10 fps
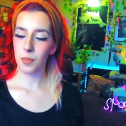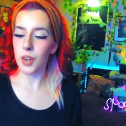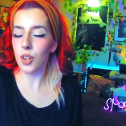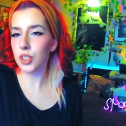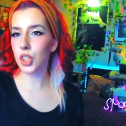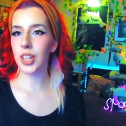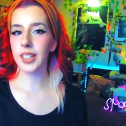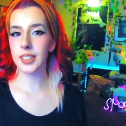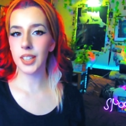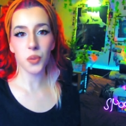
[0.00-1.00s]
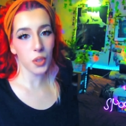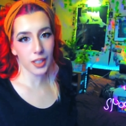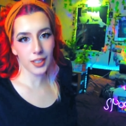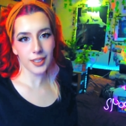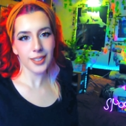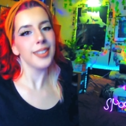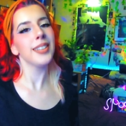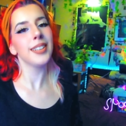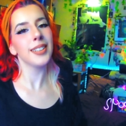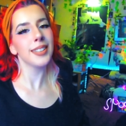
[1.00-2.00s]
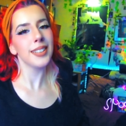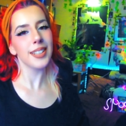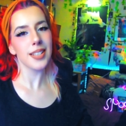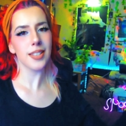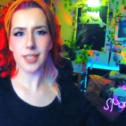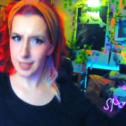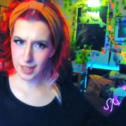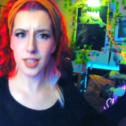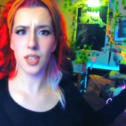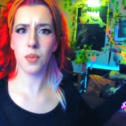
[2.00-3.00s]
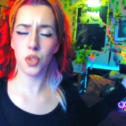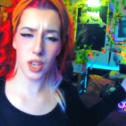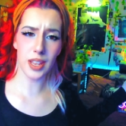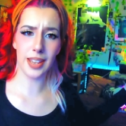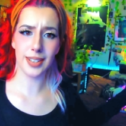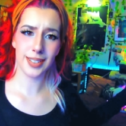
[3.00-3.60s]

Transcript: but also let's see if we can see some shit.